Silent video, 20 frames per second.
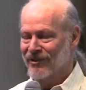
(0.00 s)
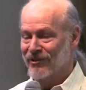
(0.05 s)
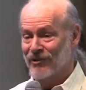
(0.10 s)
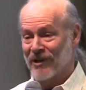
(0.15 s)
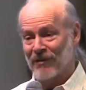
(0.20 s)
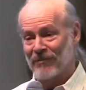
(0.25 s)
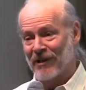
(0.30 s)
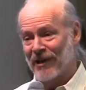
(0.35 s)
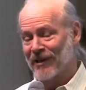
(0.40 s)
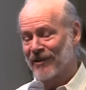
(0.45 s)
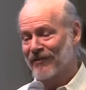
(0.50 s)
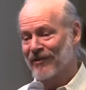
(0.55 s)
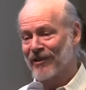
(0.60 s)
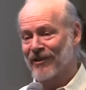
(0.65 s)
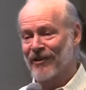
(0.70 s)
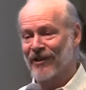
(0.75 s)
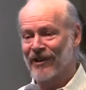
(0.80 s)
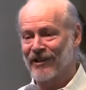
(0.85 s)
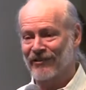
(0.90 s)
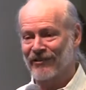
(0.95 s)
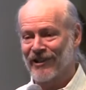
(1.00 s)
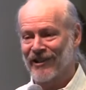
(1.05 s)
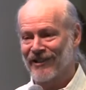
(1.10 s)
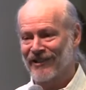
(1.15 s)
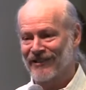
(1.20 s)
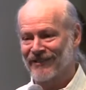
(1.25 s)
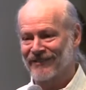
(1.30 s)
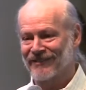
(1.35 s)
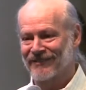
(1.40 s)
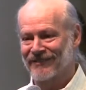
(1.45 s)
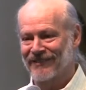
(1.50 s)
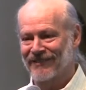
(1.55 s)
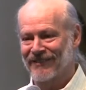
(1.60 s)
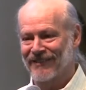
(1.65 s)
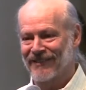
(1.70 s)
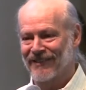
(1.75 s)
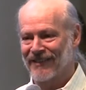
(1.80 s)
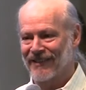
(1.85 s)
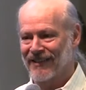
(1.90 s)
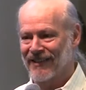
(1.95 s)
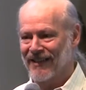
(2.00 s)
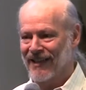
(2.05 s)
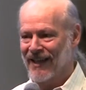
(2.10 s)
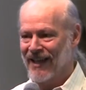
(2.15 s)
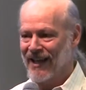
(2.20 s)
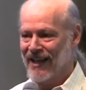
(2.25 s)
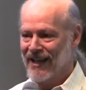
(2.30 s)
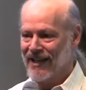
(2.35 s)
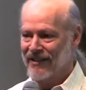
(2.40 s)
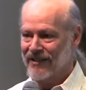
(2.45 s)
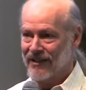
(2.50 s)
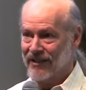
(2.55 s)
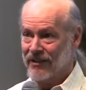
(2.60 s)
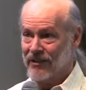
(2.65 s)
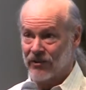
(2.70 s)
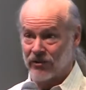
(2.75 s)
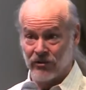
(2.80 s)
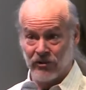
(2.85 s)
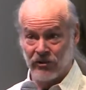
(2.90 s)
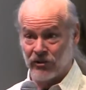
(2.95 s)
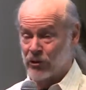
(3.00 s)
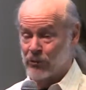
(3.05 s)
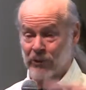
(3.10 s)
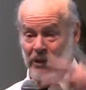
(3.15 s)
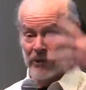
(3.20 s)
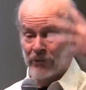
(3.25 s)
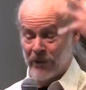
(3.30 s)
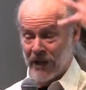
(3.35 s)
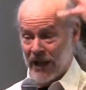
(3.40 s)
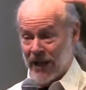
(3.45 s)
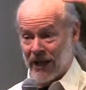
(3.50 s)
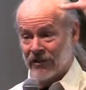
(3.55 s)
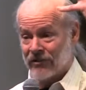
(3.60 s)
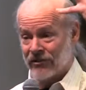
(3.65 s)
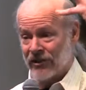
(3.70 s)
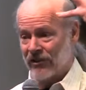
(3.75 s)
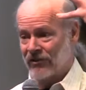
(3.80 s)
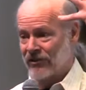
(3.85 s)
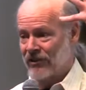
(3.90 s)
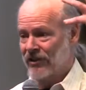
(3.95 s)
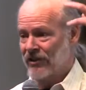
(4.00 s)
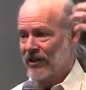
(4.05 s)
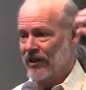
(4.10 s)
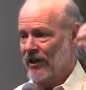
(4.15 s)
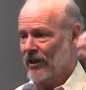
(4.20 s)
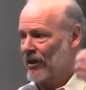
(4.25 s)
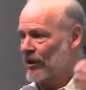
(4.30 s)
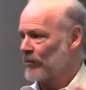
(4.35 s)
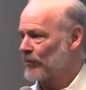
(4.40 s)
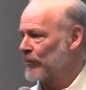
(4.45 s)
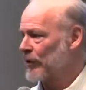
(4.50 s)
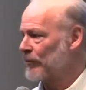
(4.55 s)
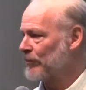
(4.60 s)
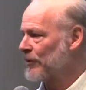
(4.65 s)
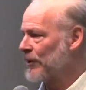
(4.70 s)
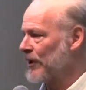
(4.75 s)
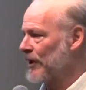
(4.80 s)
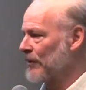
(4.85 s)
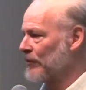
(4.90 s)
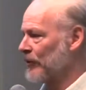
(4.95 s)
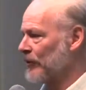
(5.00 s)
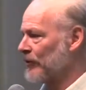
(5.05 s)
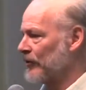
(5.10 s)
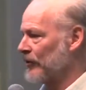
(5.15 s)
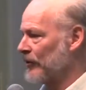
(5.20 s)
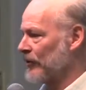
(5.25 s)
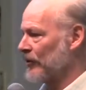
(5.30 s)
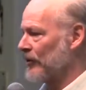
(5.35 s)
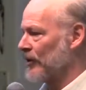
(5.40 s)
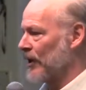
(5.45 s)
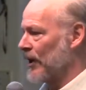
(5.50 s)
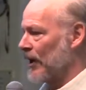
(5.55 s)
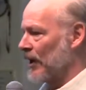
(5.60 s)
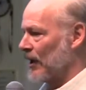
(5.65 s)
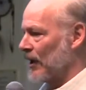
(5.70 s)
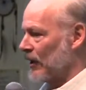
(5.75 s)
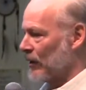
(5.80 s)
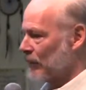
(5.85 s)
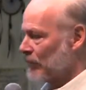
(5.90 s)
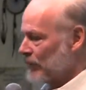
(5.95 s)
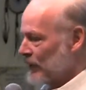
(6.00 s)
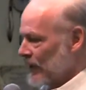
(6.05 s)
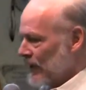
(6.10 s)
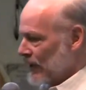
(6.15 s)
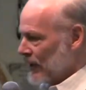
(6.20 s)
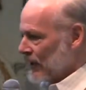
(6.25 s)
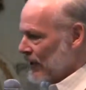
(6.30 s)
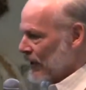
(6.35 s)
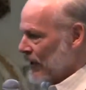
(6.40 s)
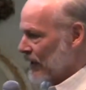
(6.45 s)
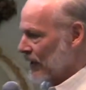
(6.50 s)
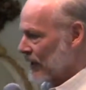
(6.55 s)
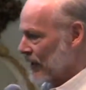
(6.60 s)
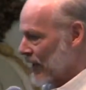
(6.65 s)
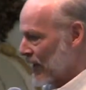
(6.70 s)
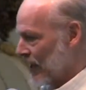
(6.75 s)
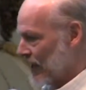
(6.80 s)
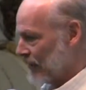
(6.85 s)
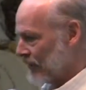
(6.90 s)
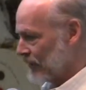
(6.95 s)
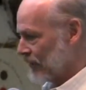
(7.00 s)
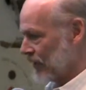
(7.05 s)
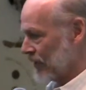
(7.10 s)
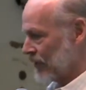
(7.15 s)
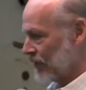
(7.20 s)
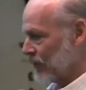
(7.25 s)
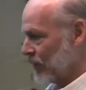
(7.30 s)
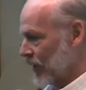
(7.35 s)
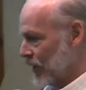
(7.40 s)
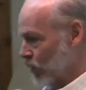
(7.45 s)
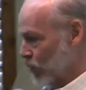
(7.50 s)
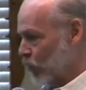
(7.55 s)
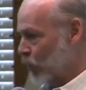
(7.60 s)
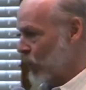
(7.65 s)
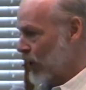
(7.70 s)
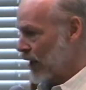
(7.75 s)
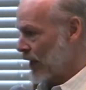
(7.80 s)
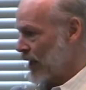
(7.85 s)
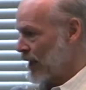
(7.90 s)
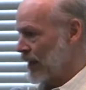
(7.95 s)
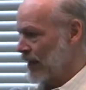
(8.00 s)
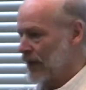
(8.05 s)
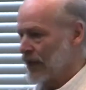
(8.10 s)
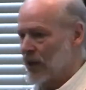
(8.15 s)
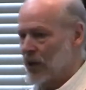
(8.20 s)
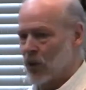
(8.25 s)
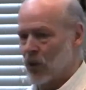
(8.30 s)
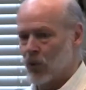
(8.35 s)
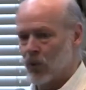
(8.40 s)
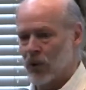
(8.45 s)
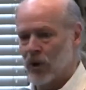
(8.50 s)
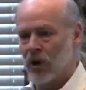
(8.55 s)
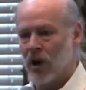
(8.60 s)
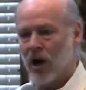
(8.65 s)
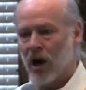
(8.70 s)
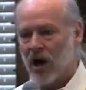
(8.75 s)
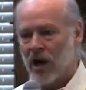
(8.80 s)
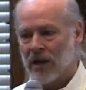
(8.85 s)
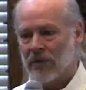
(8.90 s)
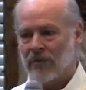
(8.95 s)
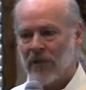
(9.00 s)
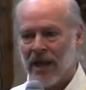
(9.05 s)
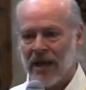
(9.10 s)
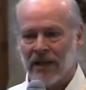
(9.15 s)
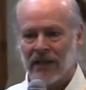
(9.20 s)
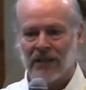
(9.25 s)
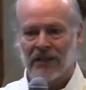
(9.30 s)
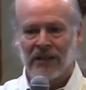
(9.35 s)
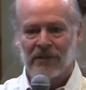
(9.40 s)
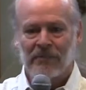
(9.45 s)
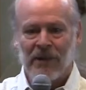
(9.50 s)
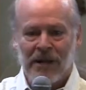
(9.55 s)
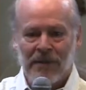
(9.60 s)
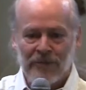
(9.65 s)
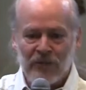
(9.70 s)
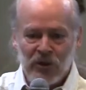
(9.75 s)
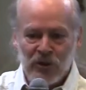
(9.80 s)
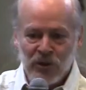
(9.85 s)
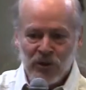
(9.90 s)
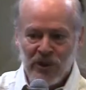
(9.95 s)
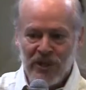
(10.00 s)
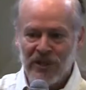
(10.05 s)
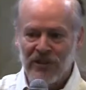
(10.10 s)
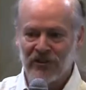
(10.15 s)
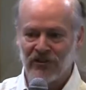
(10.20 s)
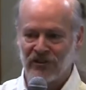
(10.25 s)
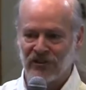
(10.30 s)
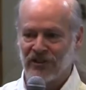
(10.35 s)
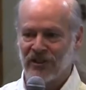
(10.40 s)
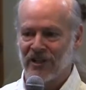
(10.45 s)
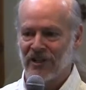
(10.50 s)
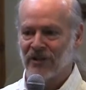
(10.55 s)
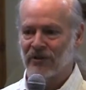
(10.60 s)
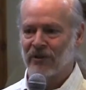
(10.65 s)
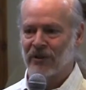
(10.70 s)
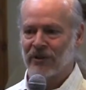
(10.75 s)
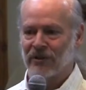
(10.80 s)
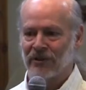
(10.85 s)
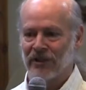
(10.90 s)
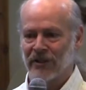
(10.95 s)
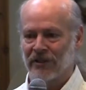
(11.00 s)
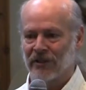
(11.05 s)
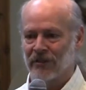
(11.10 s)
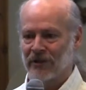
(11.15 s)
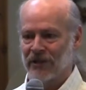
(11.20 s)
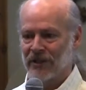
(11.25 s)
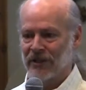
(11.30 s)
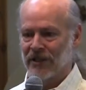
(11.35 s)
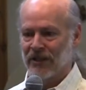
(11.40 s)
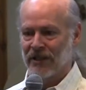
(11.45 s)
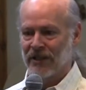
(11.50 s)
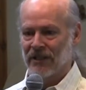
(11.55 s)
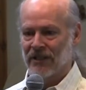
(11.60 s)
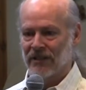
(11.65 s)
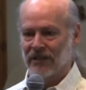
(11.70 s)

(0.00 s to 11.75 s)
drop out of the thought channel and still be able to access it, but be able to be in life in a way where automatically by doing this together we create community.